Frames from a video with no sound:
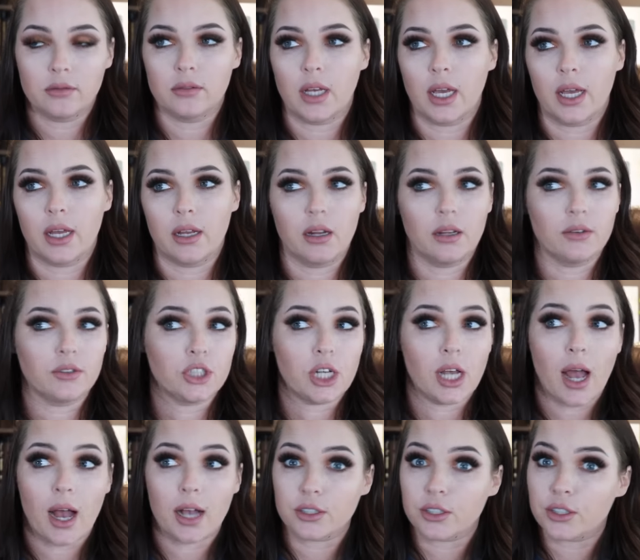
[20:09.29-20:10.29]
And if she
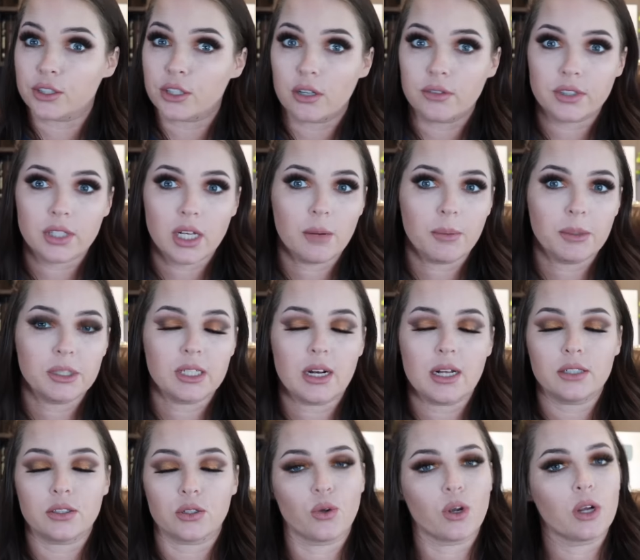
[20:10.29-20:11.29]
has herself set up as an
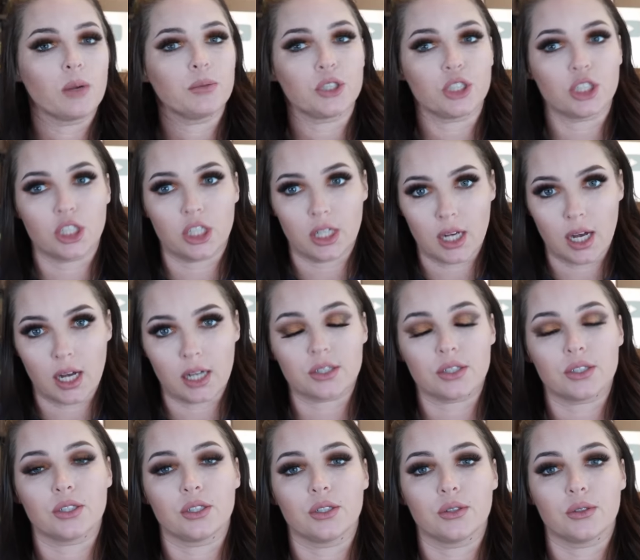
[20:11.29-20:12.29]
S-Corp, she has
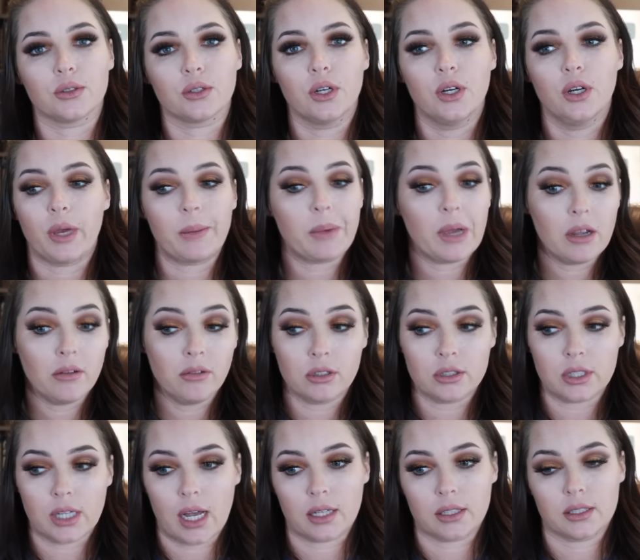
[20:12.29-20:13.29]
to pay payroll
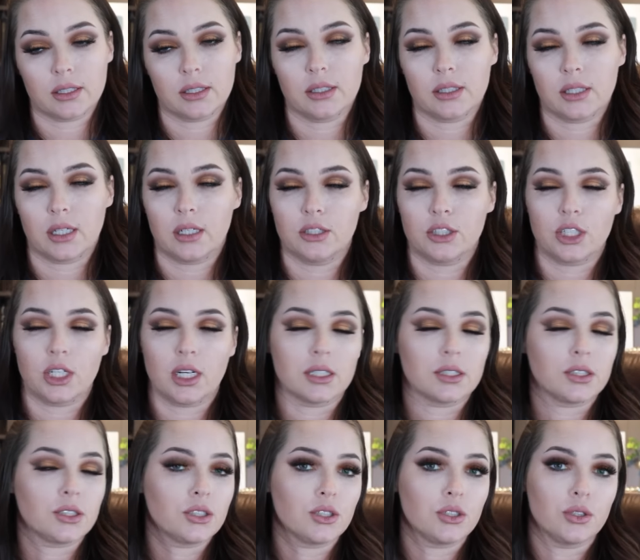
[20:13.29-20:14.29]
taxes and she
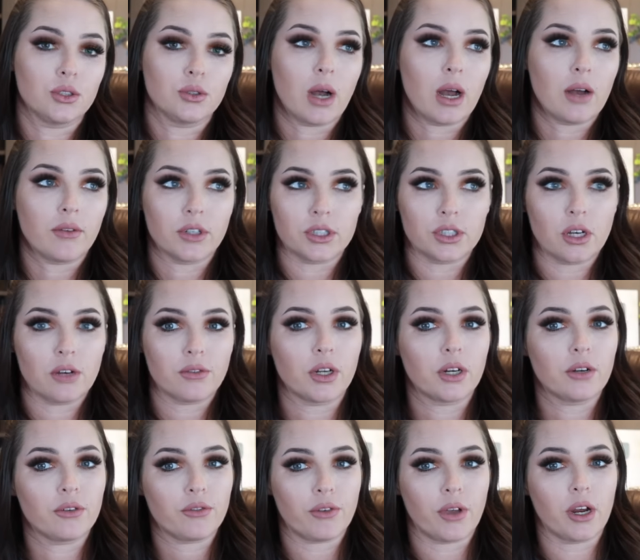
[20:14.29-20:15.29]
has to have herself on
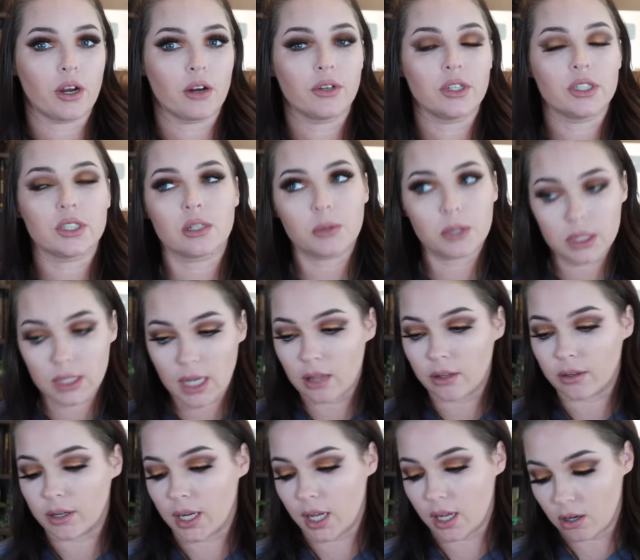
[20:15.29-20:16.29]
a fair and reasonable
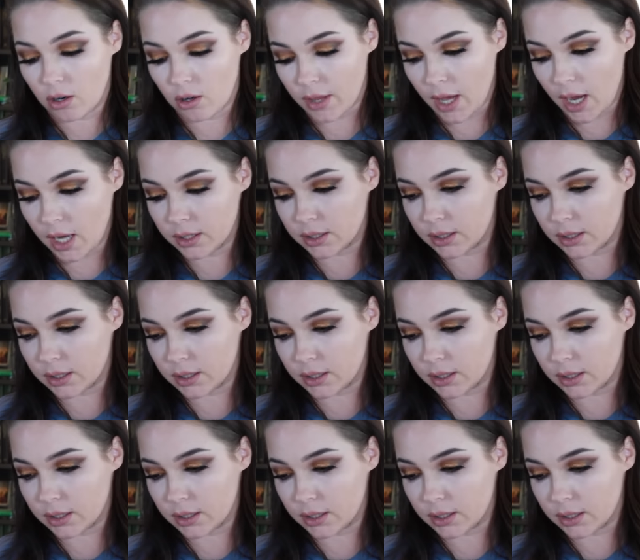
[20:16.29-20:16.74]
salary and all that.